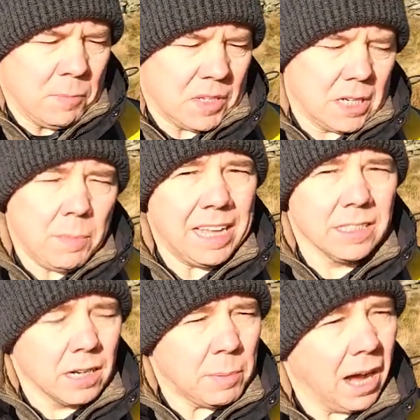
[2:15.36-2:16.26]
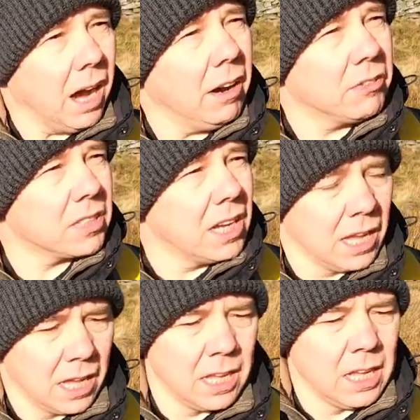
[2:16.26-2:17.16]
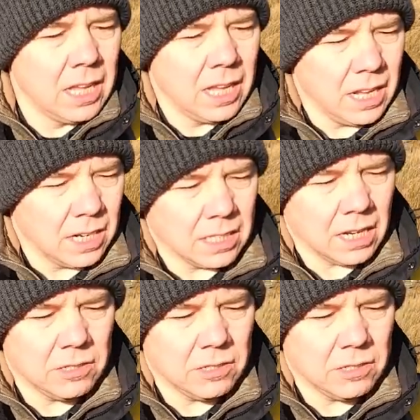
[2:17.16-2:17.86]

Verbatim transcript: So it depends on the paths and the